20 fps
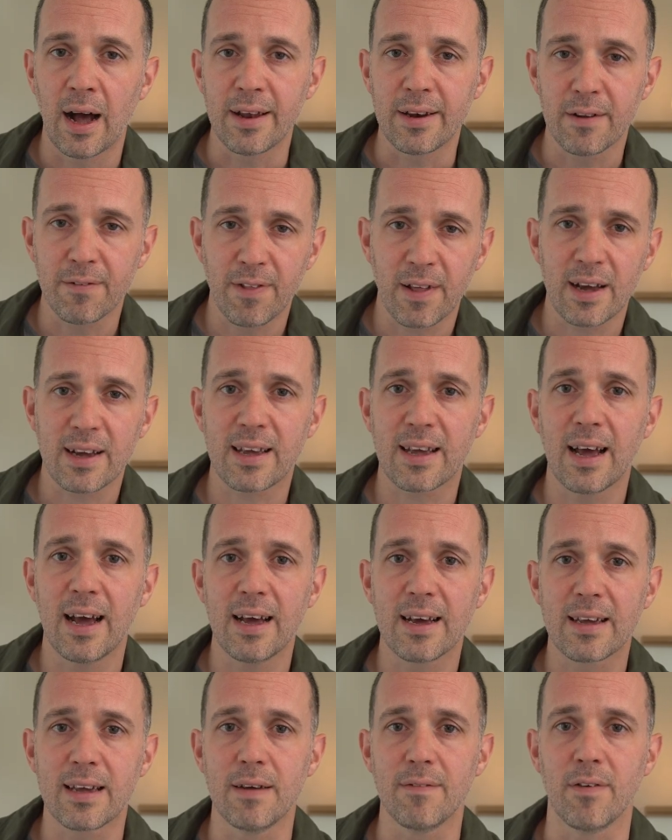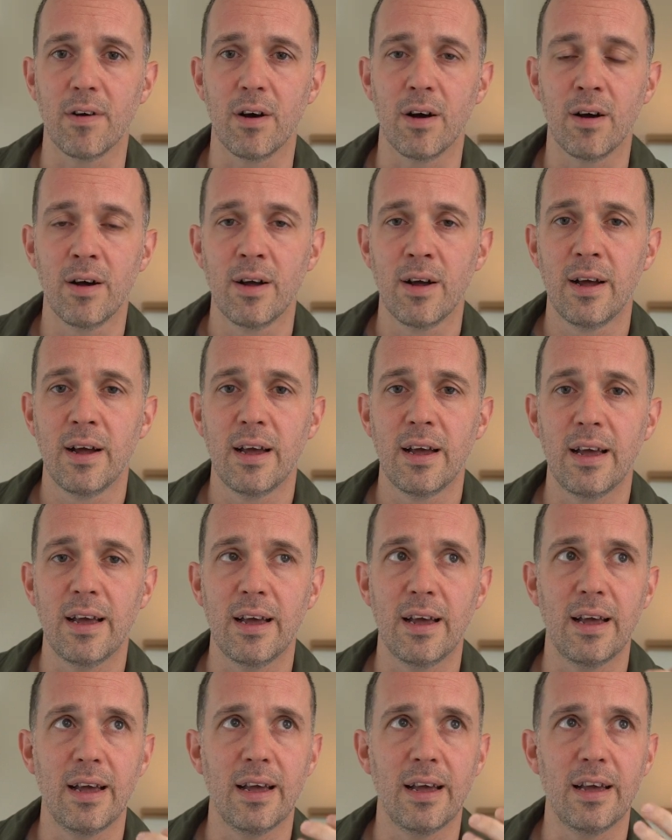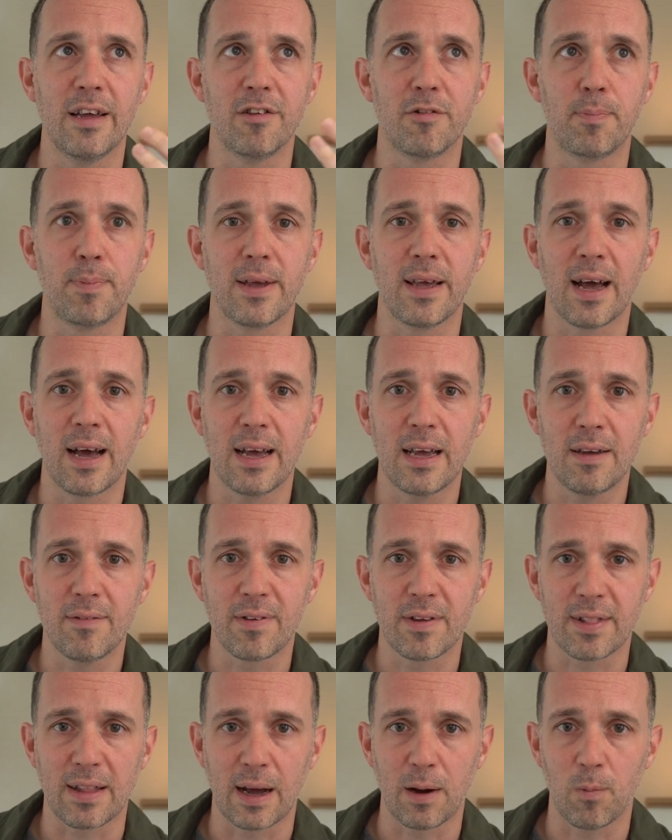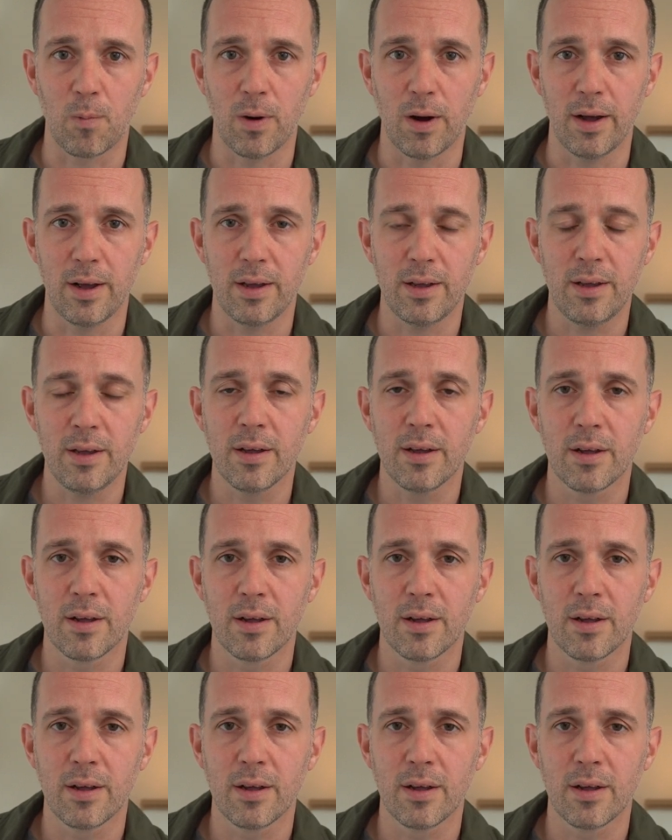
And if that caregiver is behaving that way,